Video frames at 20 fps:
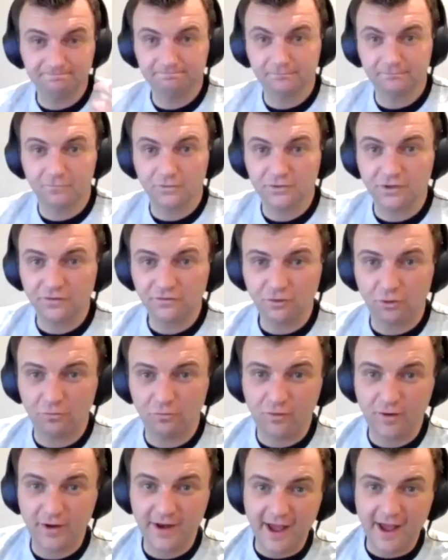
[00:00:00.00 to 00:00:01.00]
We're just
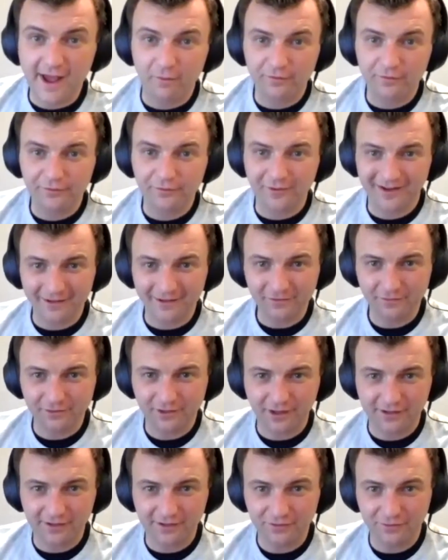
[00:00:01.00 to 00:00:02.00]
over an hour. So I guess we
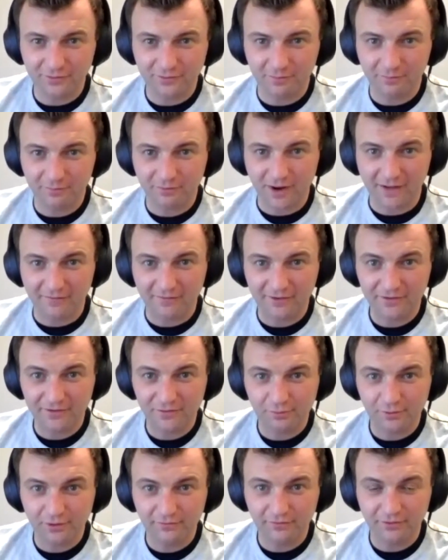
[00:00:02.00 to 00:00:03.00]
get into a Providence
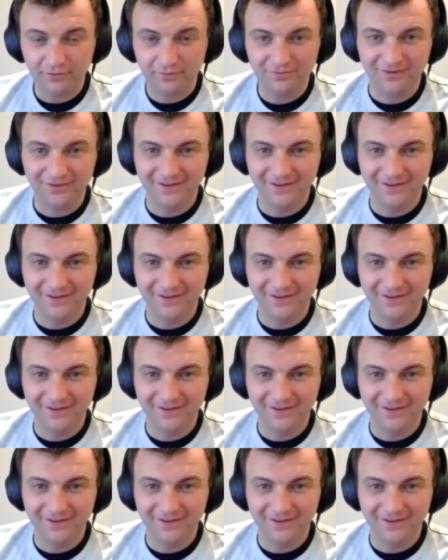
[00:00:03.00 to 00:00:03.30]
preview.